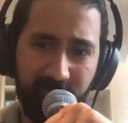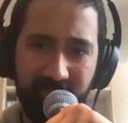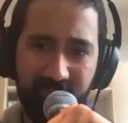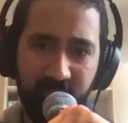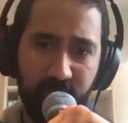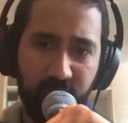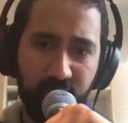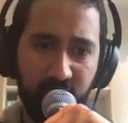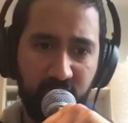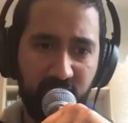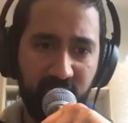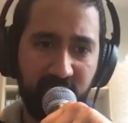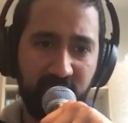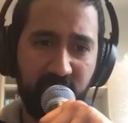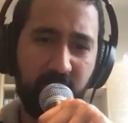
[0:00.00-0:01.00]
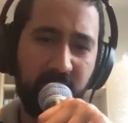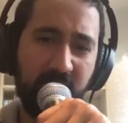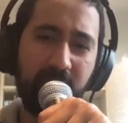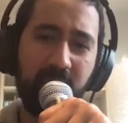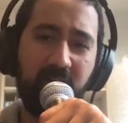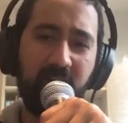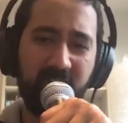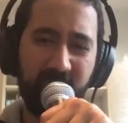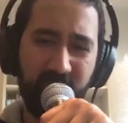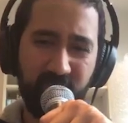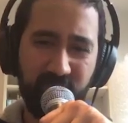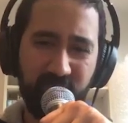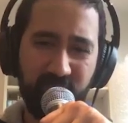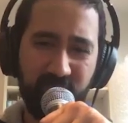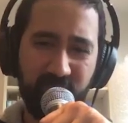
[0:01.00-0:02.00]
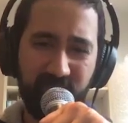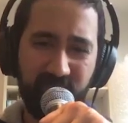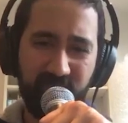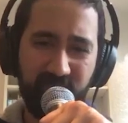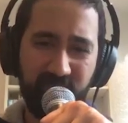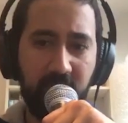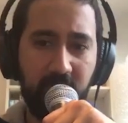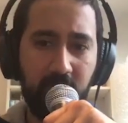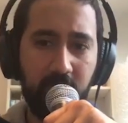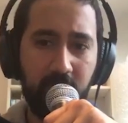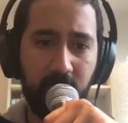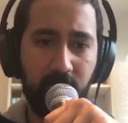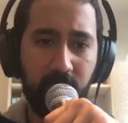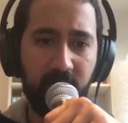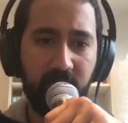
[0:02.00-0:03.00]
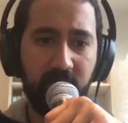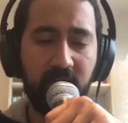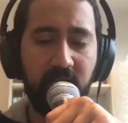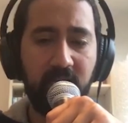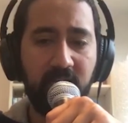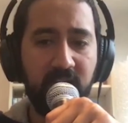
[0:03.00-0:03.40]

with other musicians, being part of the music scene in India a little bit